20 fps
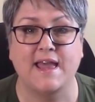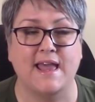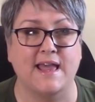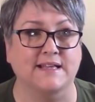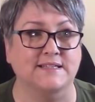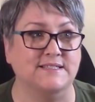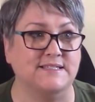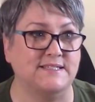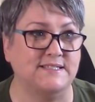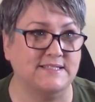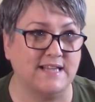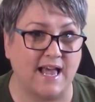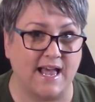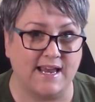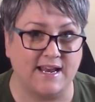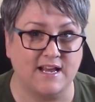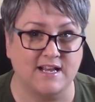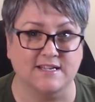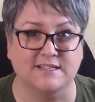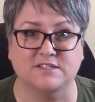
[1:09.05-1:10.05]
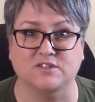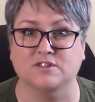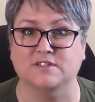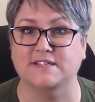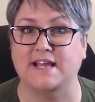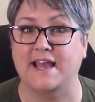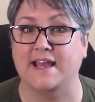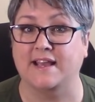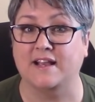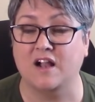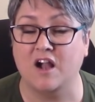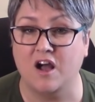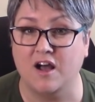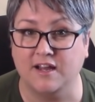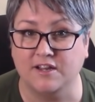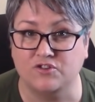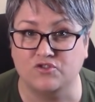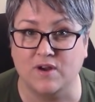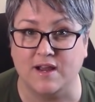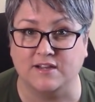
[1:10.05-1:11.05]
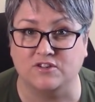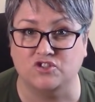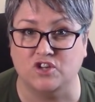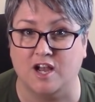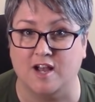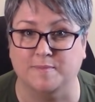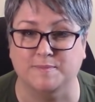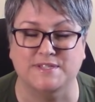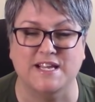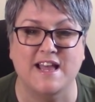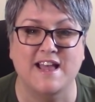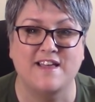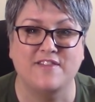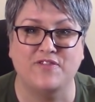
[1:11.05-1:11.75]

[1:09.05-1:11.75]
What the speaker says: and side hustles and contract jobs.